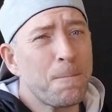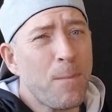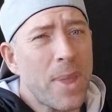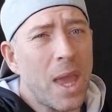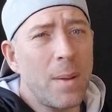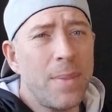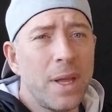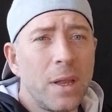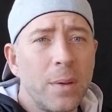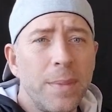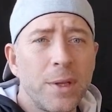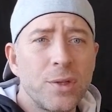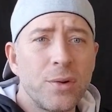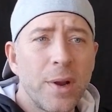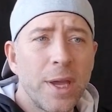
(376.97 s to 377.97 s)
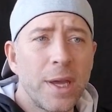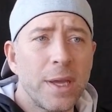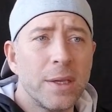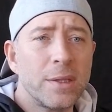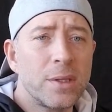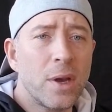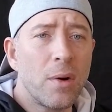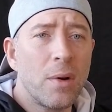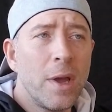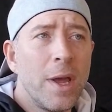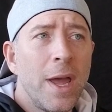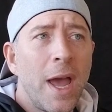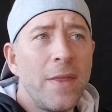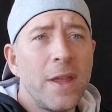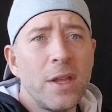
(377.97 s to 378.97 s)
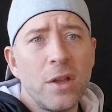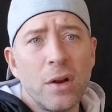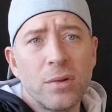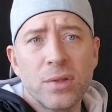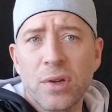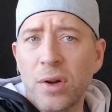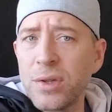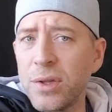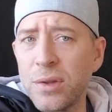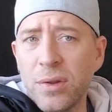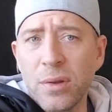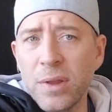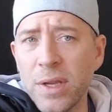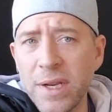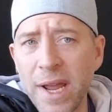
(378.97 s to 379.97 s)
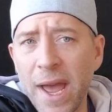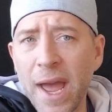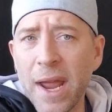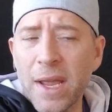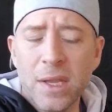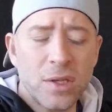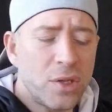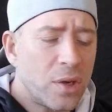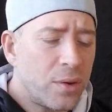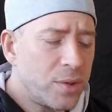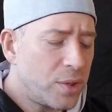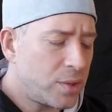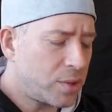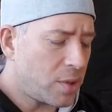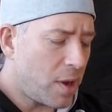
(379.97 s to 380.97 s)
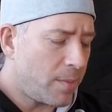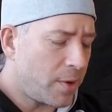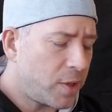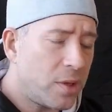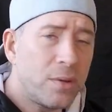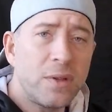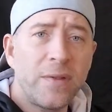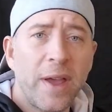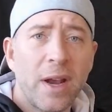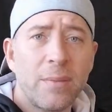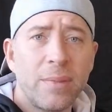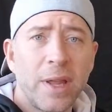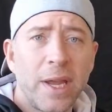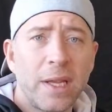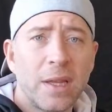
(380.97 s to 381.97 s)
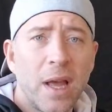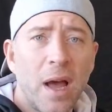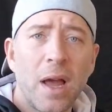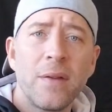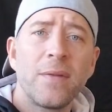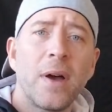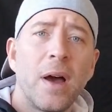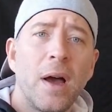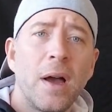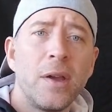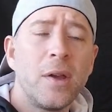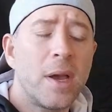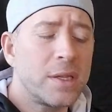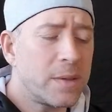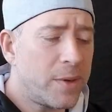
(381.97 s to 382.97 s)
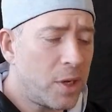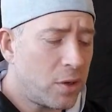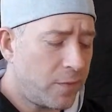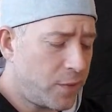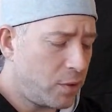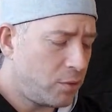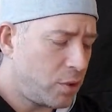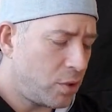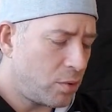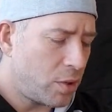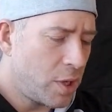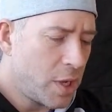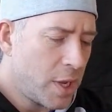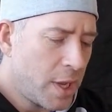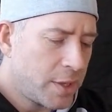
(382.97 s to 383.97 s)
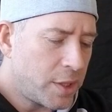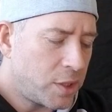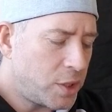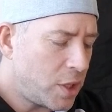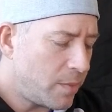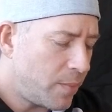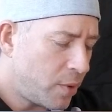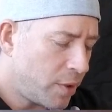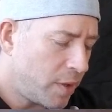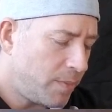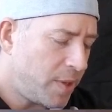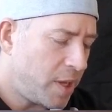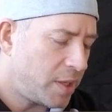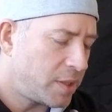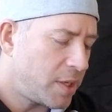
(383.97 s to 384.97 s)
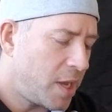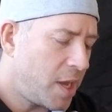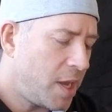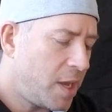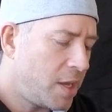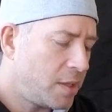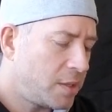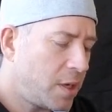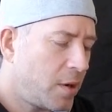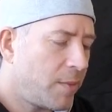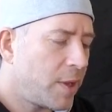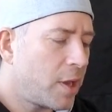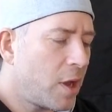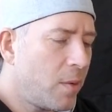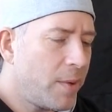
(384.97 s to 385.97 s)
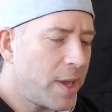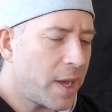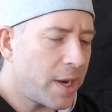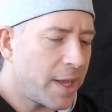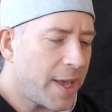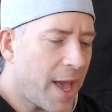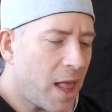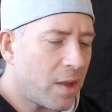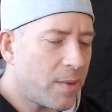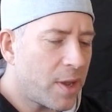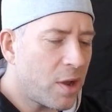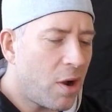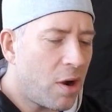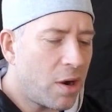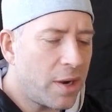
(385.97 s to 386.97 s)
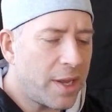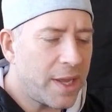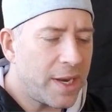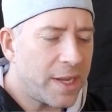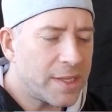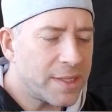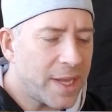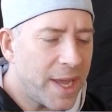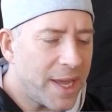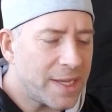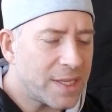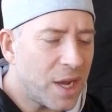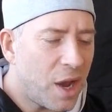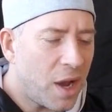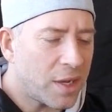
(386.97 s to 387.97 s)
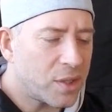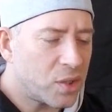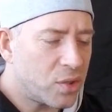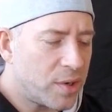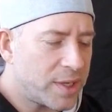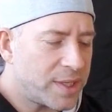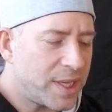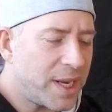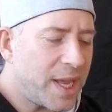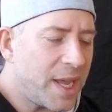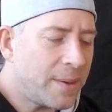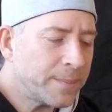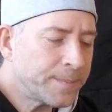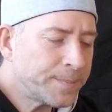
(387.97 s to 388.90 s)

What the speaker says: it'd be a little bit tricky. So, and then, searching through the deck, it shows you. So I'm a huge fan of playing live. You guys let me know if you do. The GM Pokey Peek says, there we go. We got a gallery card. It is a Toxtricity.